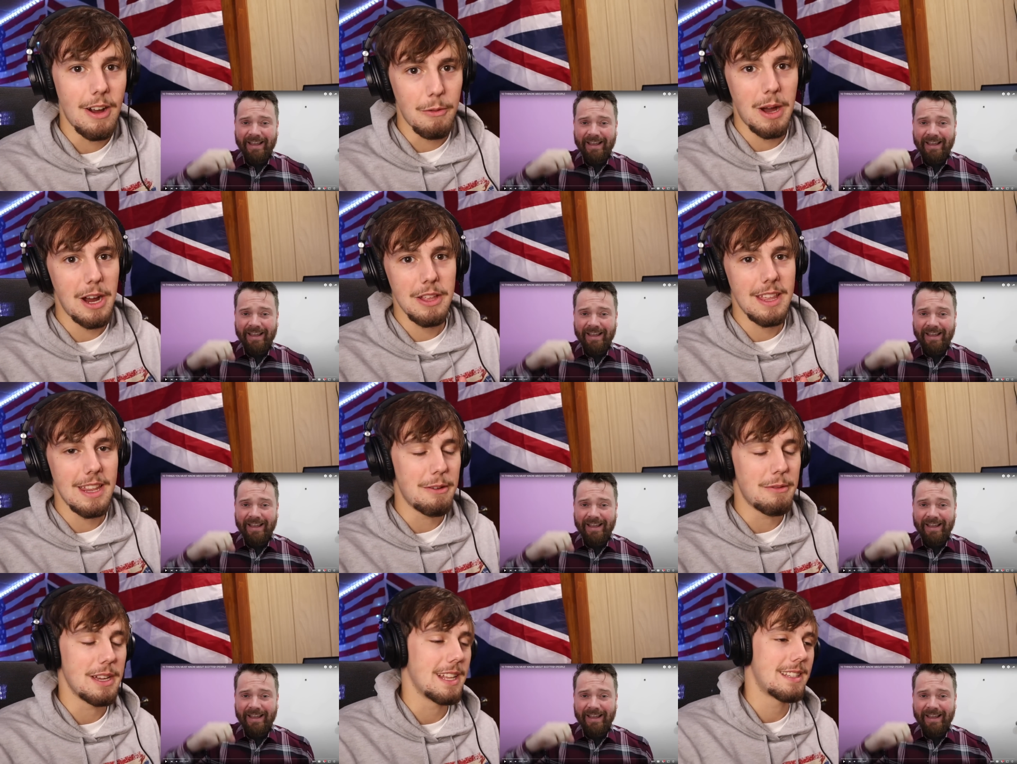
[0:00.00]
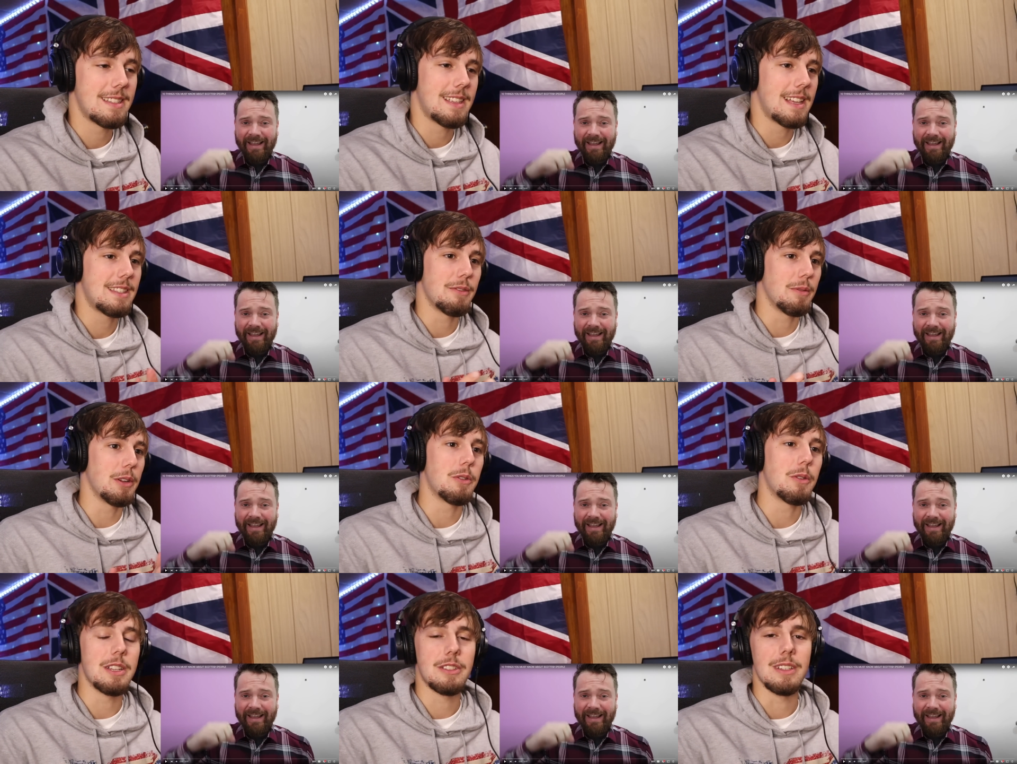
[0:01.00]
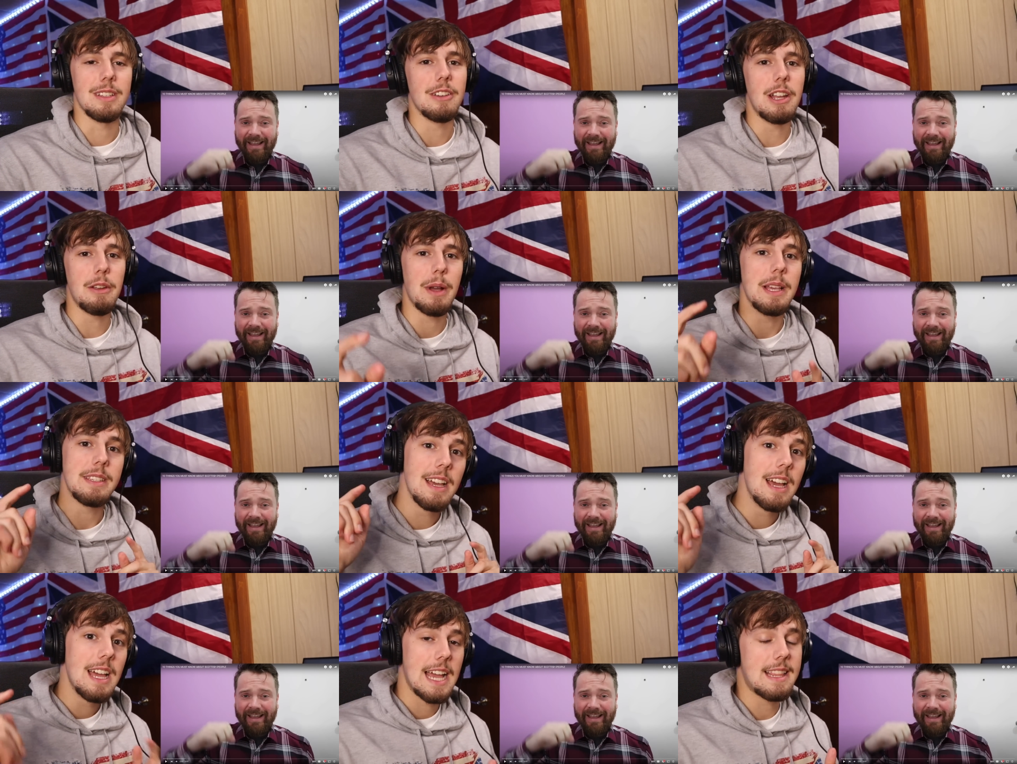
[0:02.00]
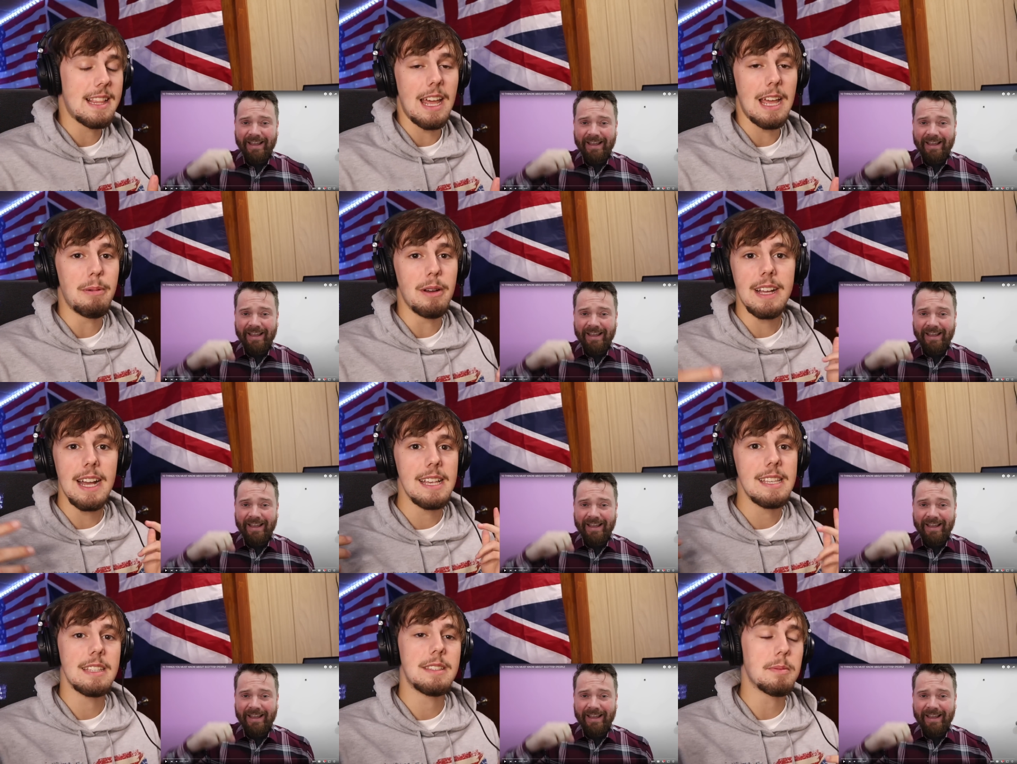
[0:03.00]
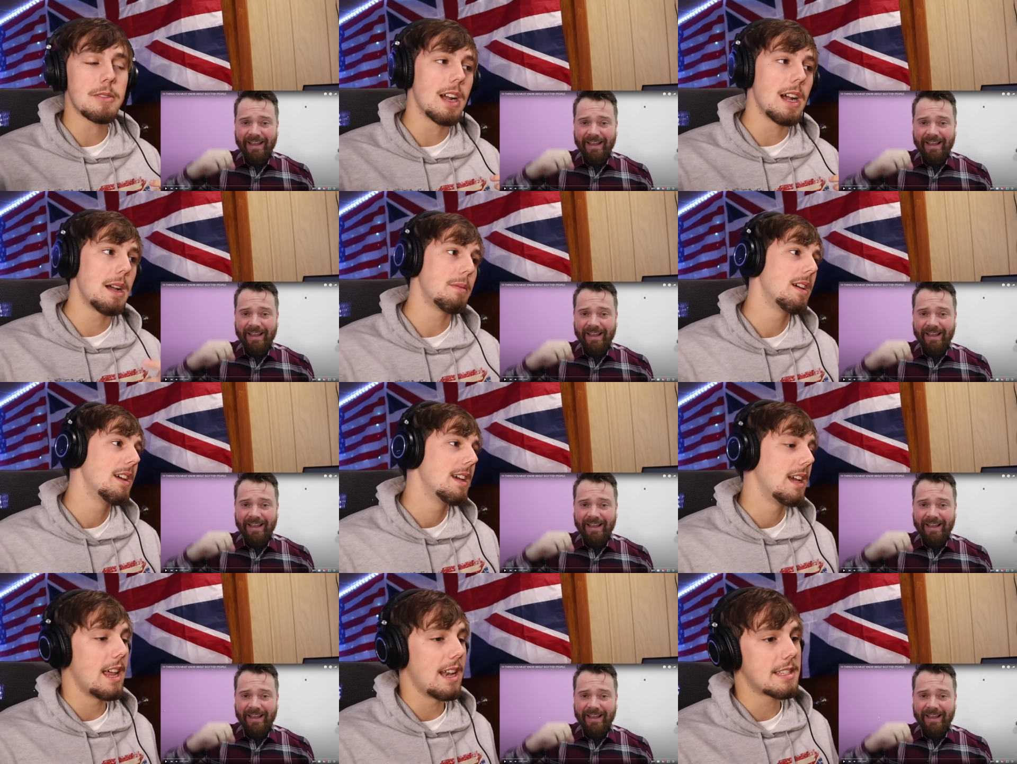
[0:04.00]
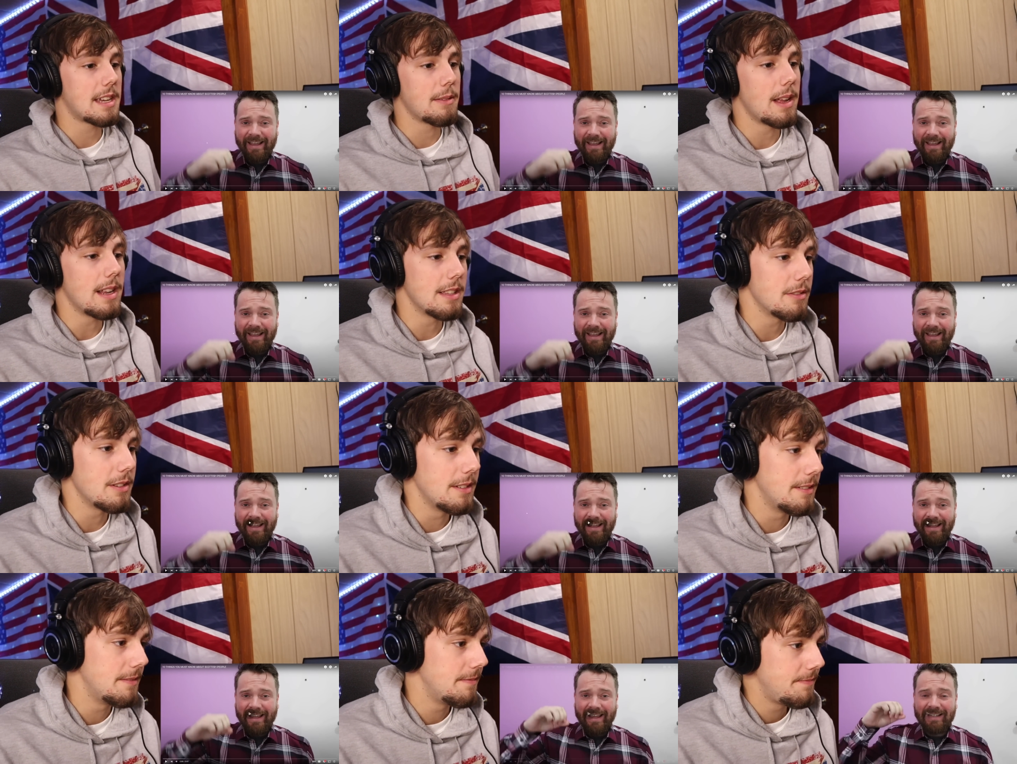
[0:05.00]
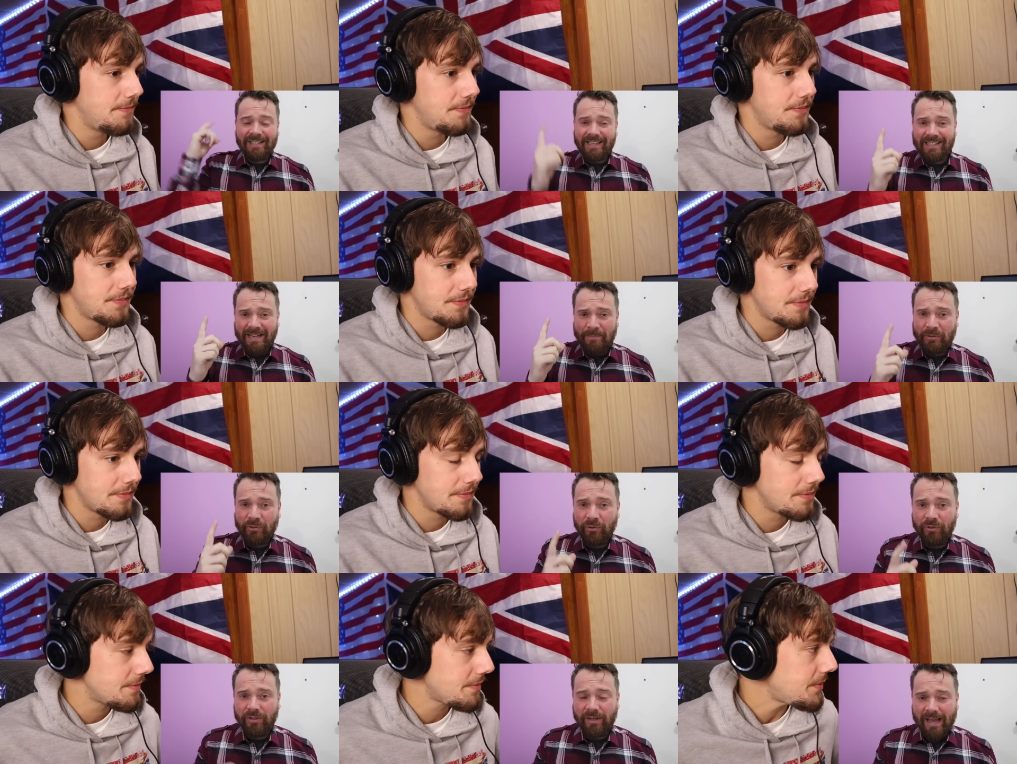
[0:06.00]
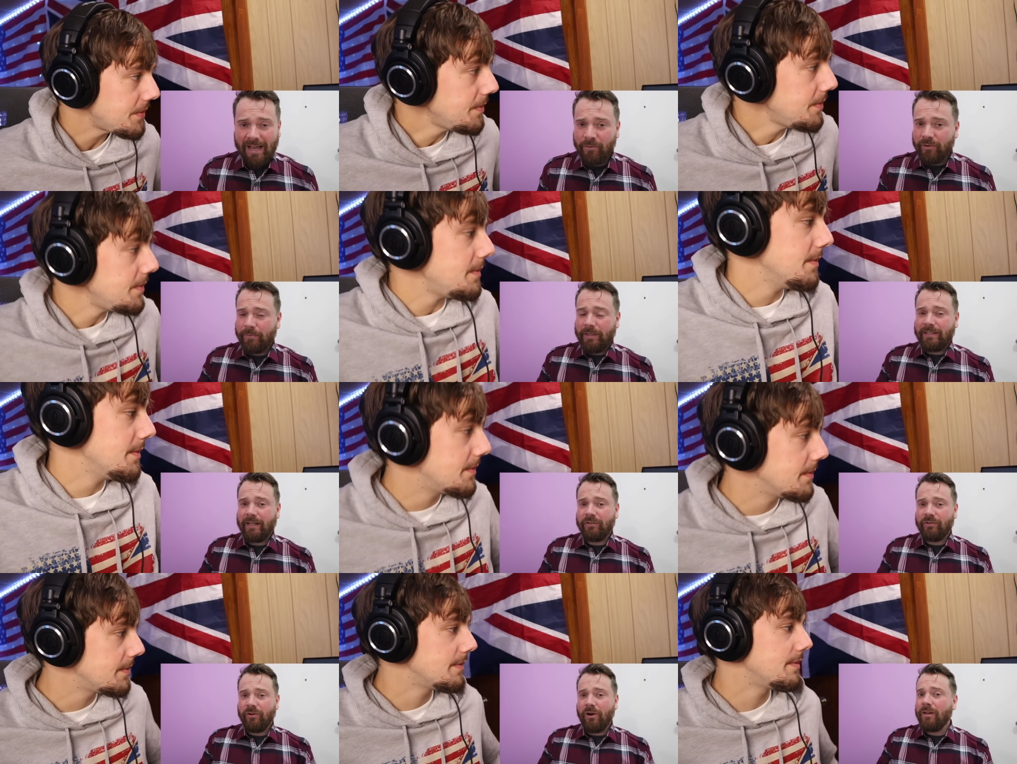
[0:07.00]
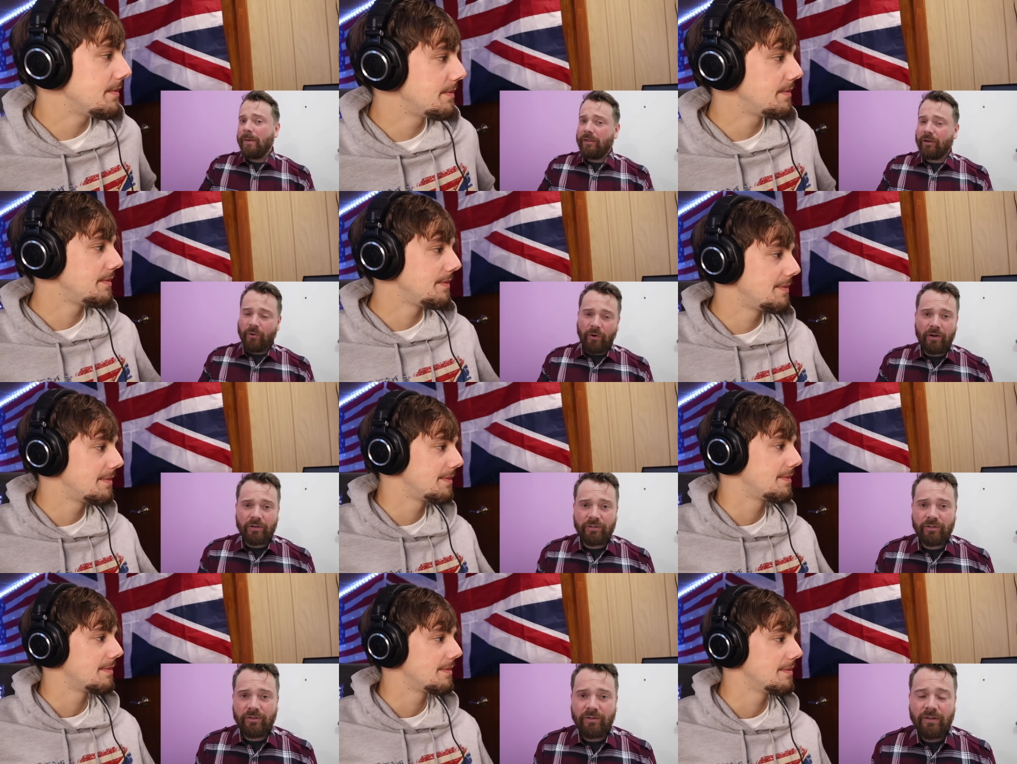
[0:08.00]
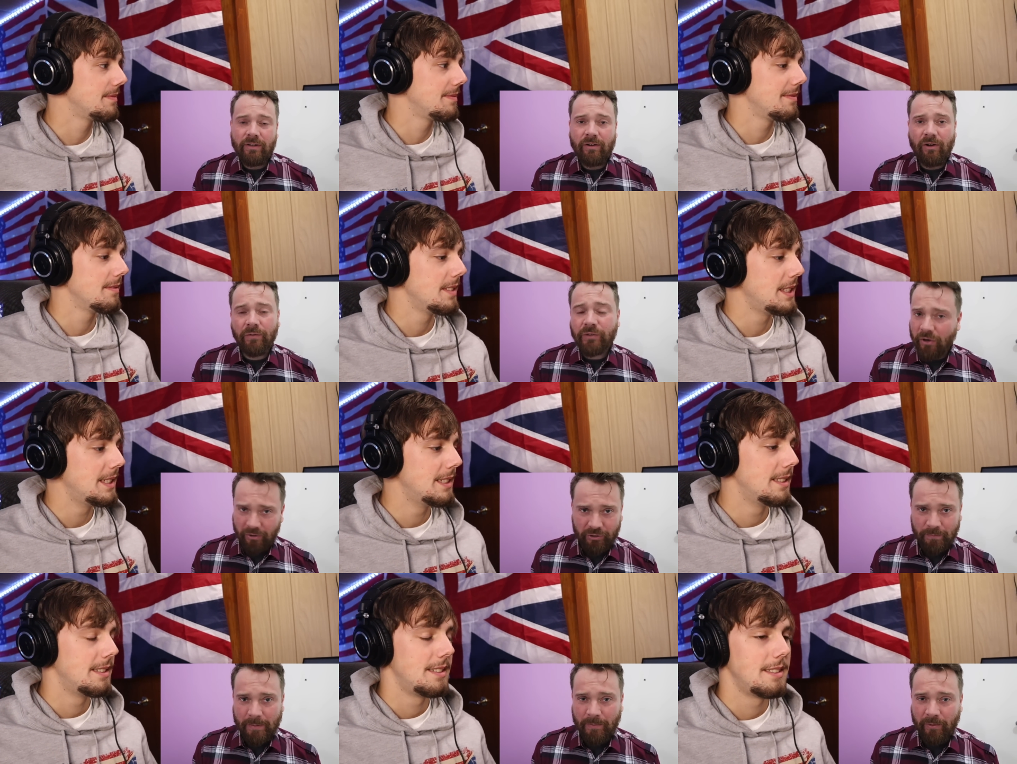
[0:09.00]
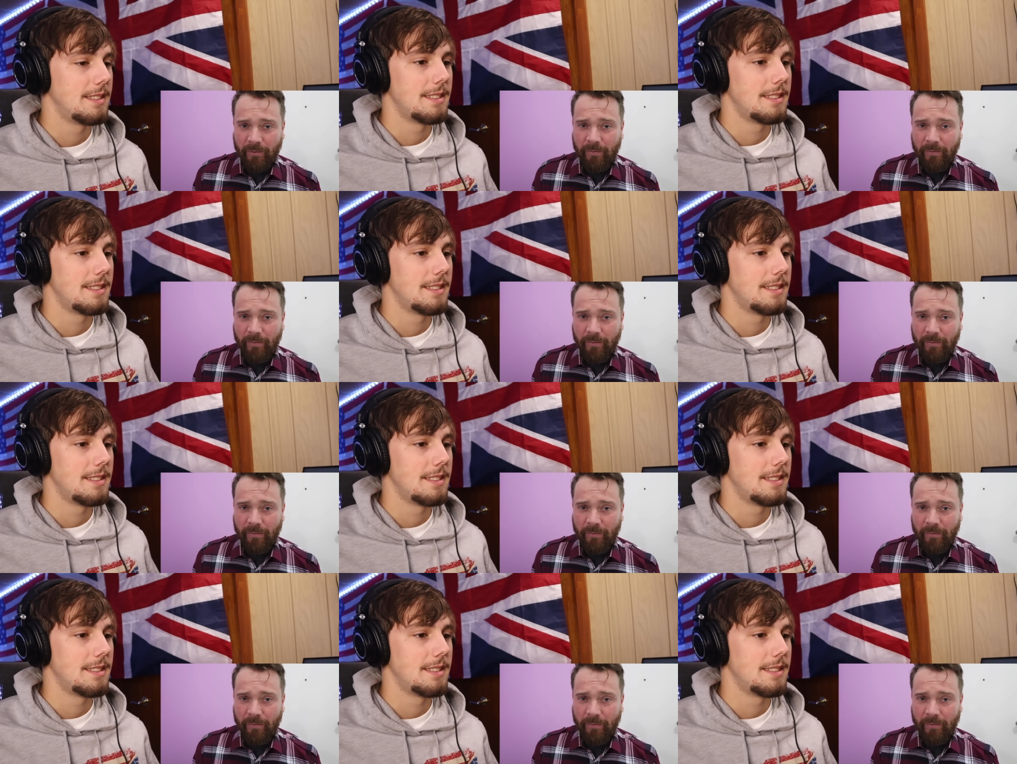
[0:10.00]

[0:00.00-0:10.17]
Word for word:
Speaker 1: why are they that way? That's that's the real question. So anyways, hit the like button guys, hit subscribe, and let's get right into it.
Speaker 2: In today's episode, I'm going to be telling you all about the quirks of Scottish people.